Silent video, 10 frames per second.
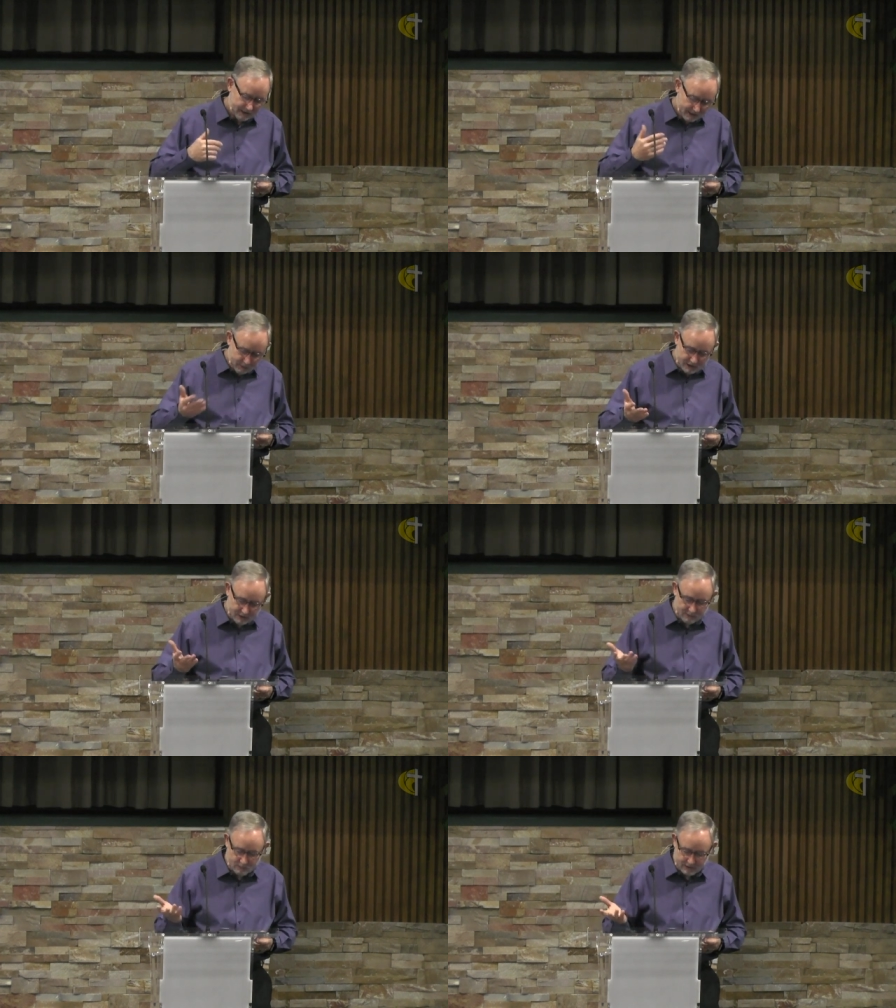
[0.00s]
And we
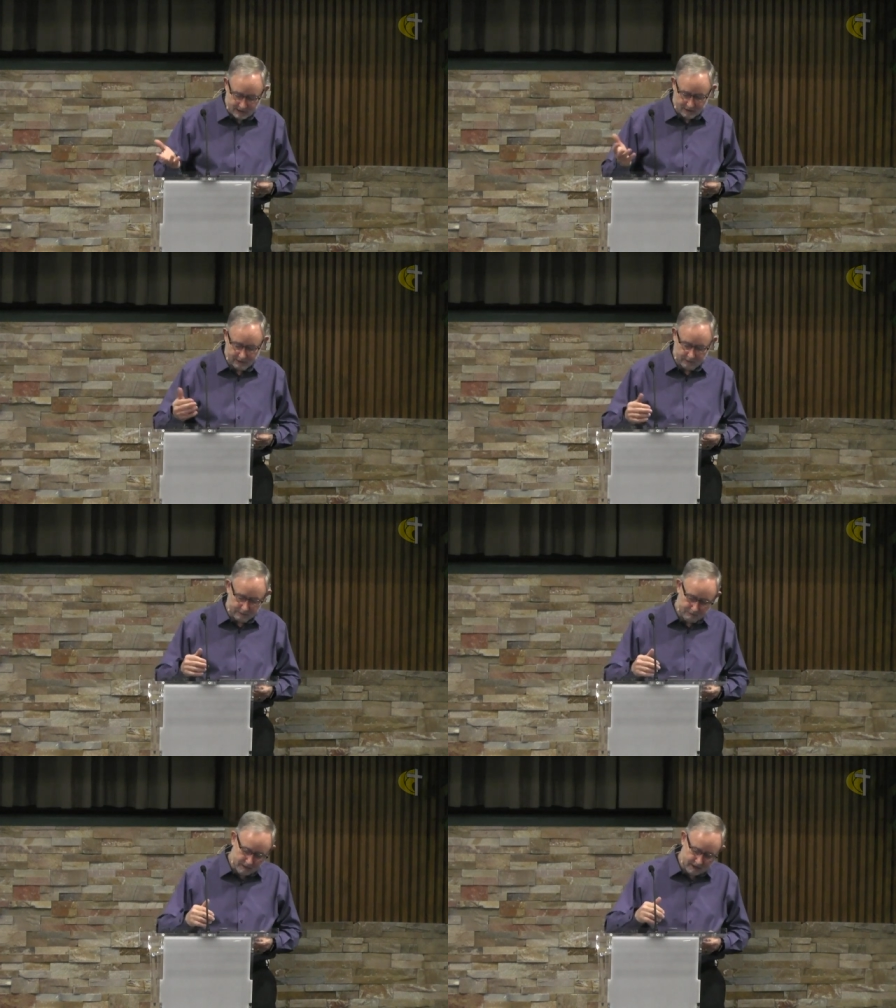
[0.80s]
soon we get our
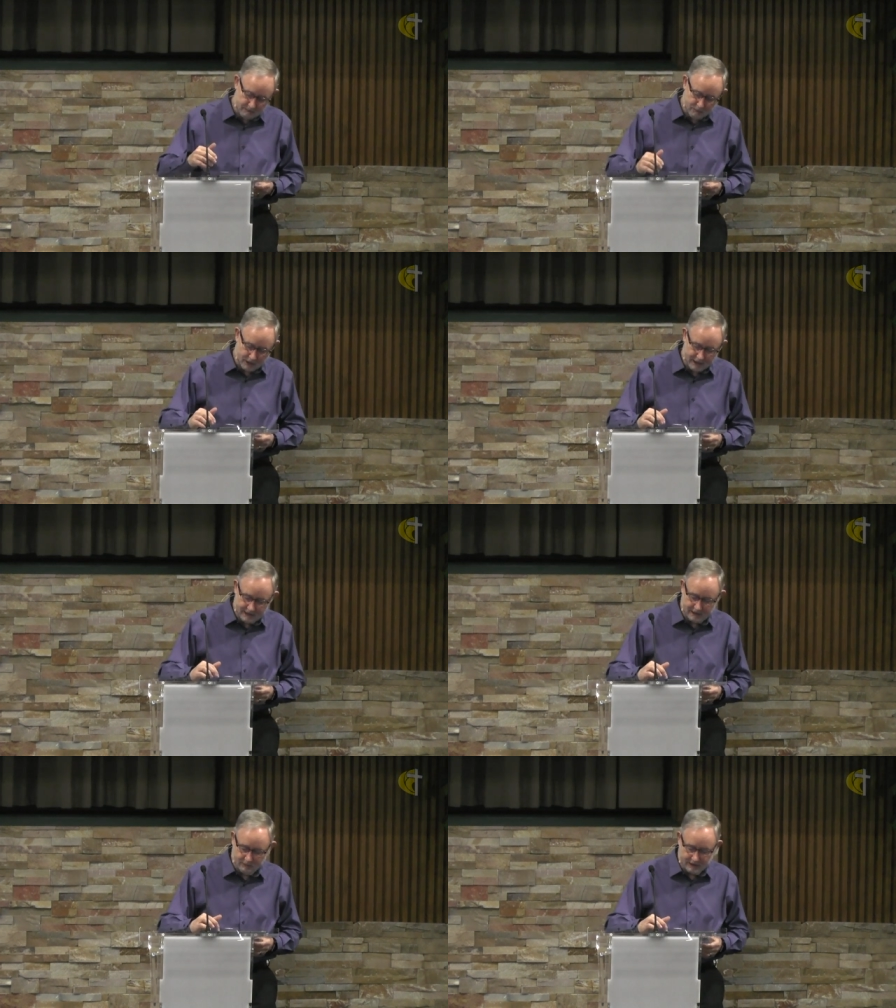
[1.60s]
big
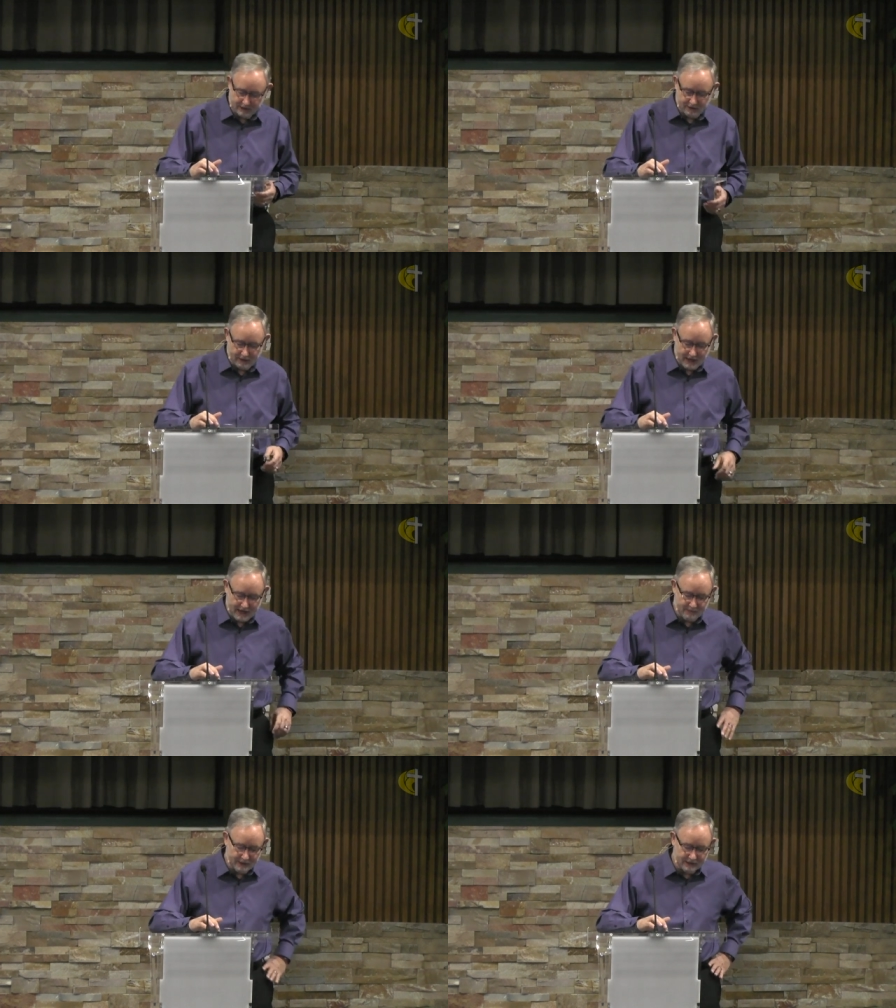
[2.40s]
break and we get our
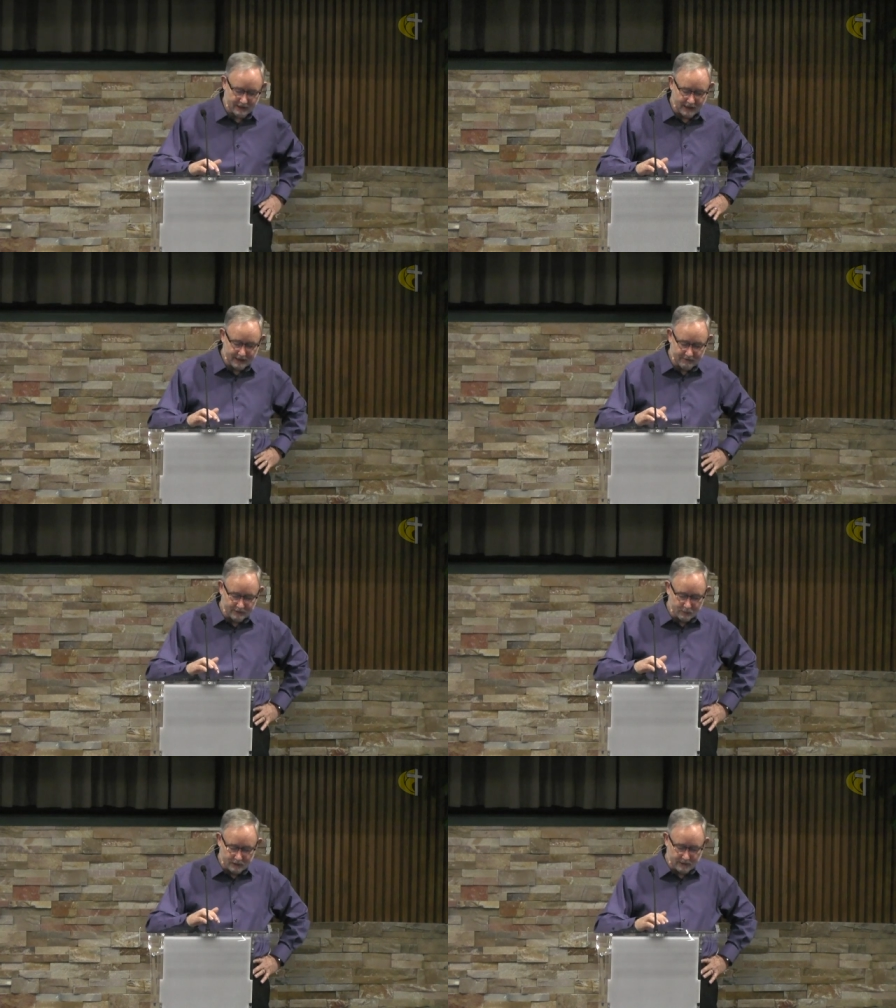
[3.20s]
happy life.
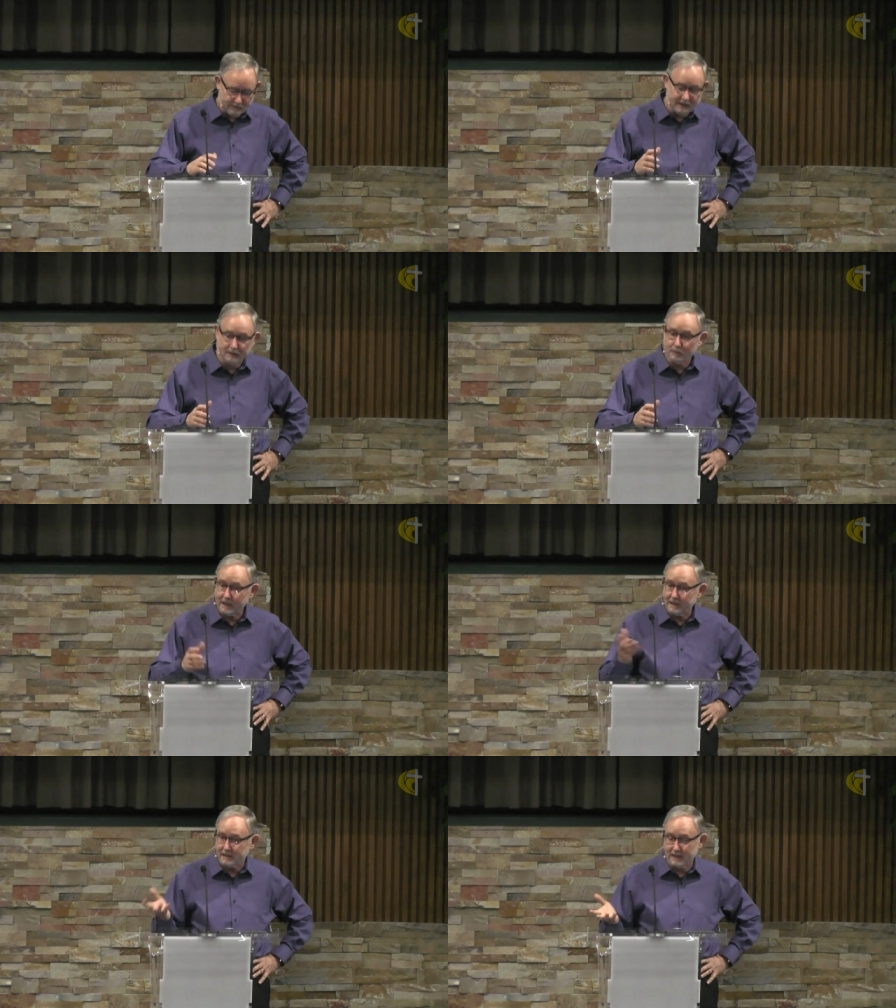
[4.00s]
And when the big
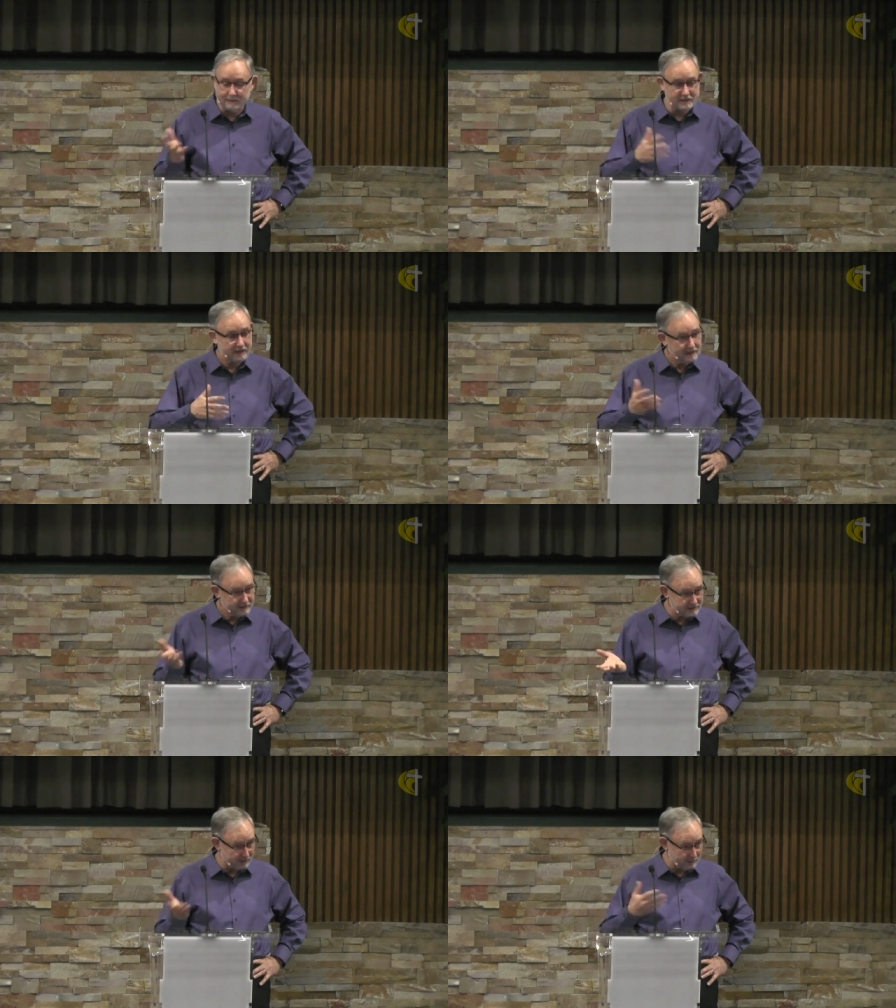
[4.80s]
break comes,
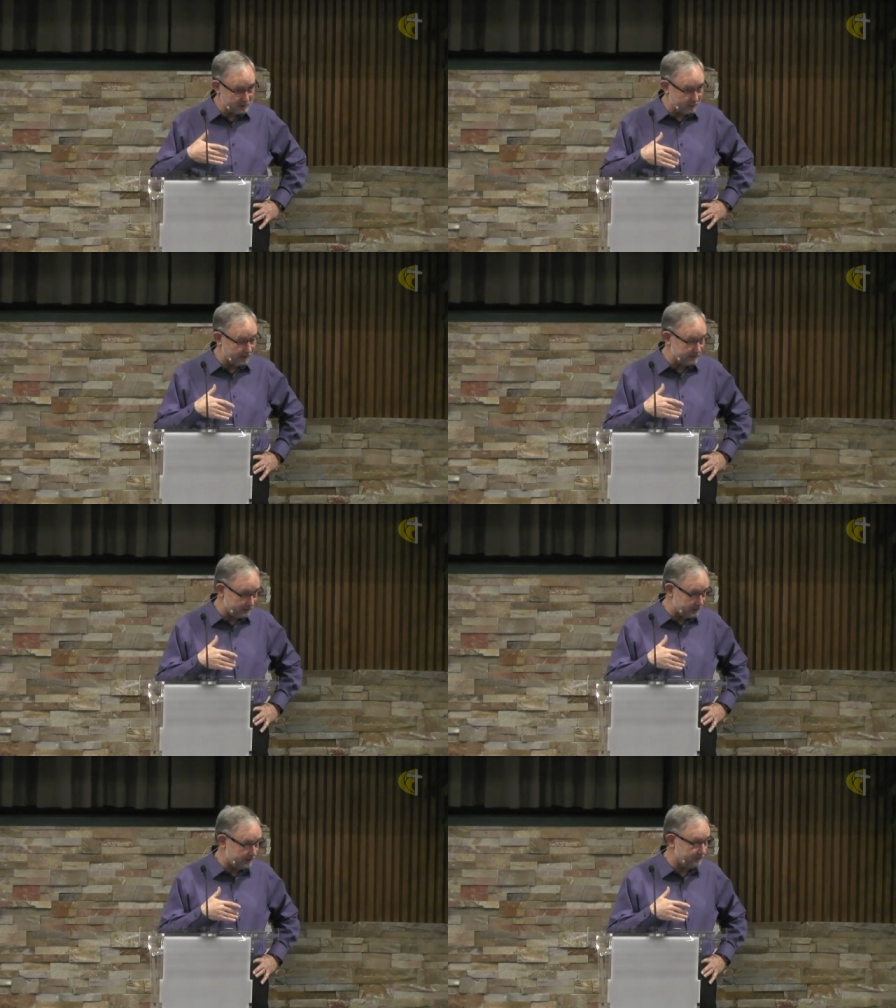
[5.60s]
it's always while you're
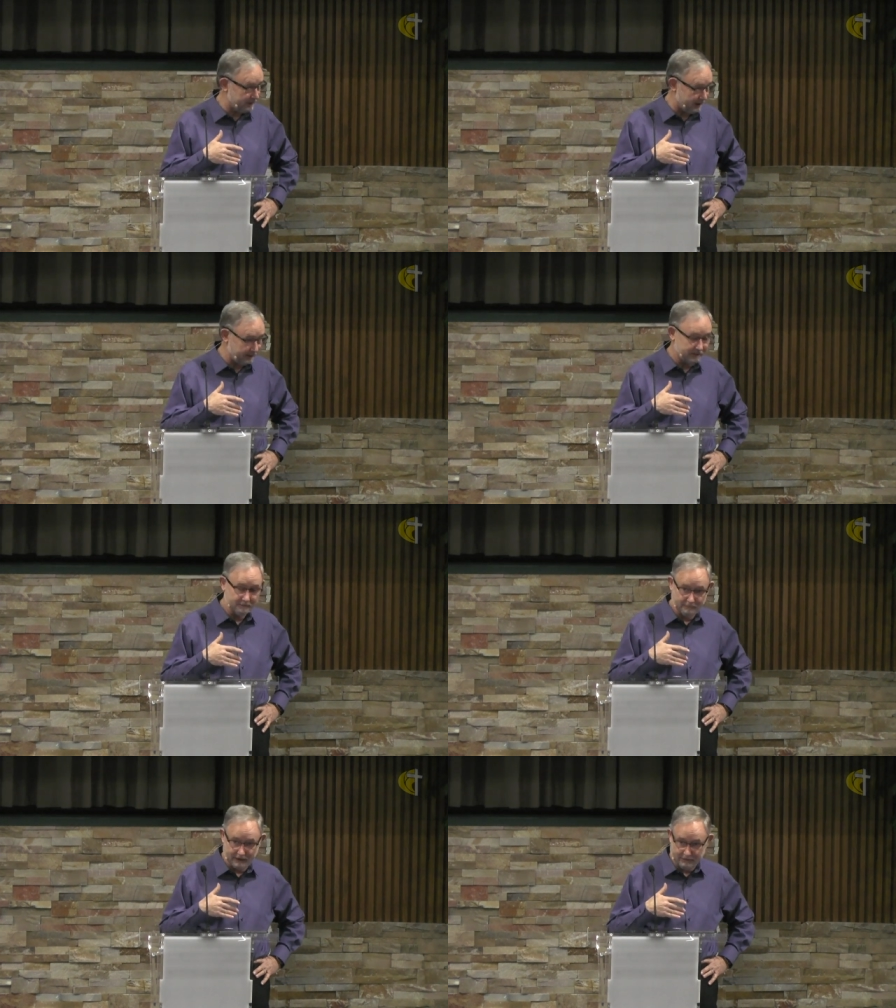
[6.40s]
still young,
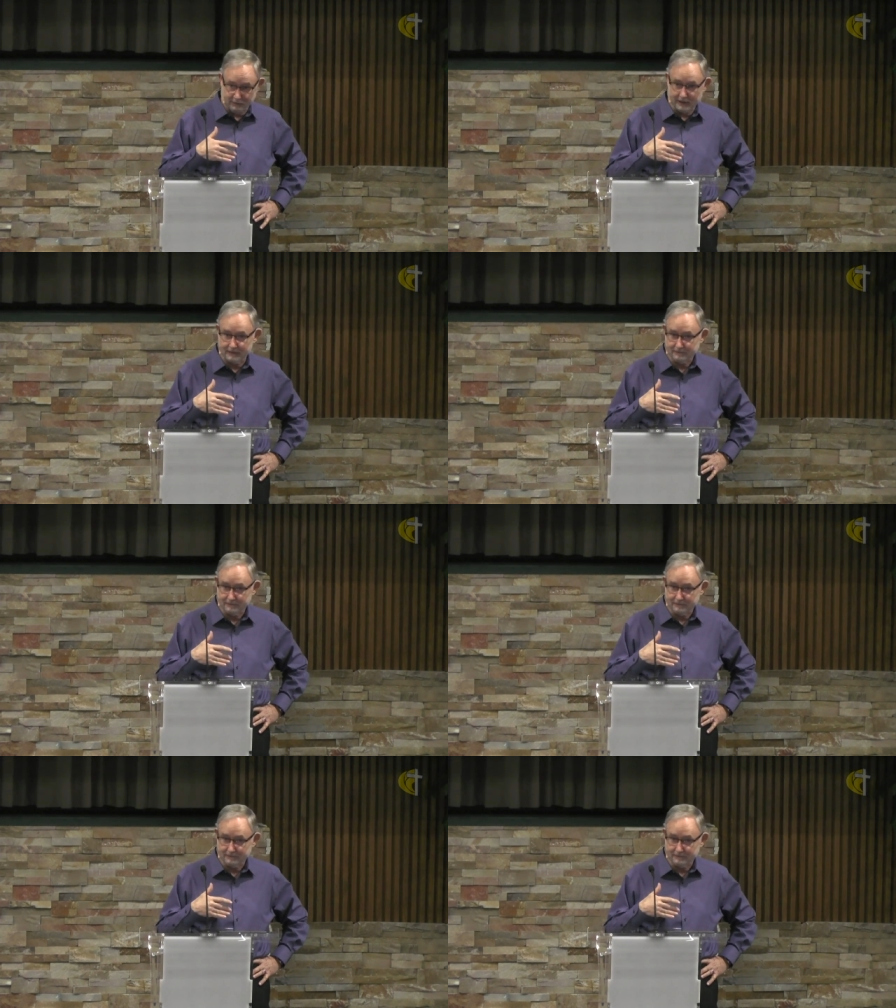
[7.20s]
by the way.